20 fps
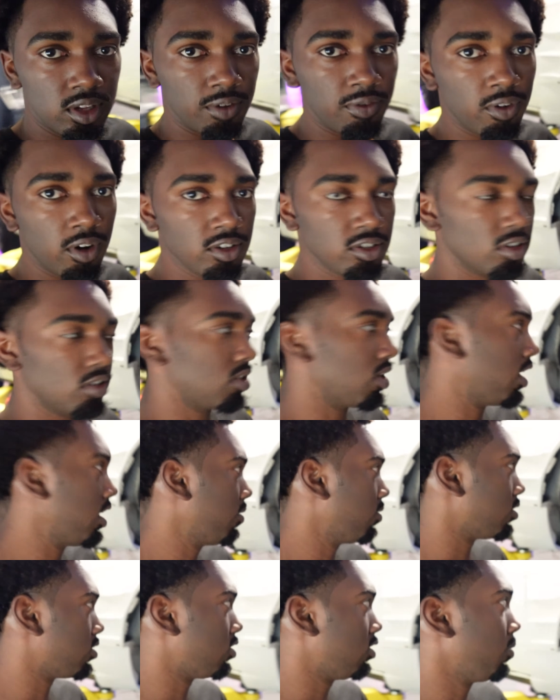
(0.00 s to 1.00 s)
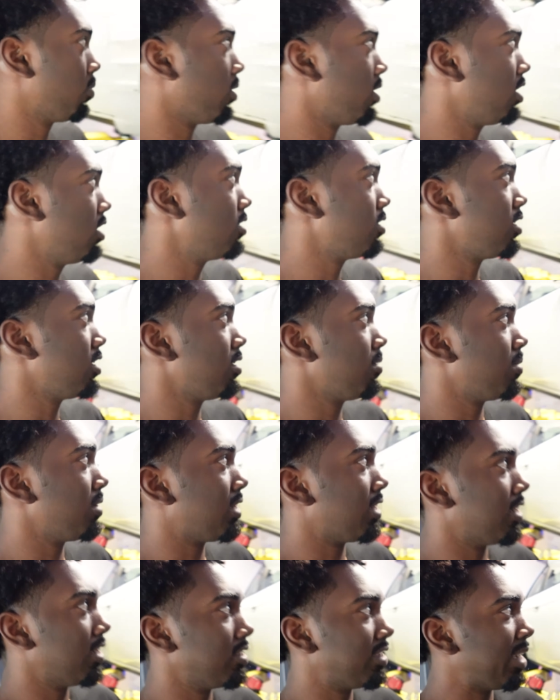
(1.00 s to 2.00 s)
The fronts are done. It was super easy
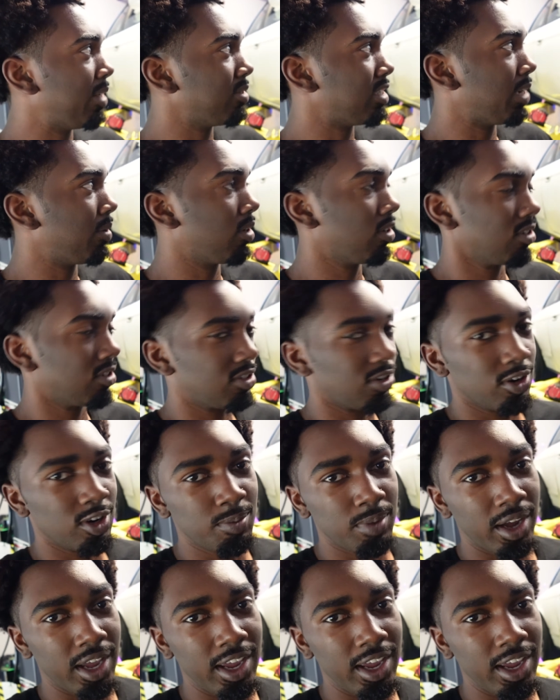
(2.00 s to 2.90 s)
because I was able to just turn it by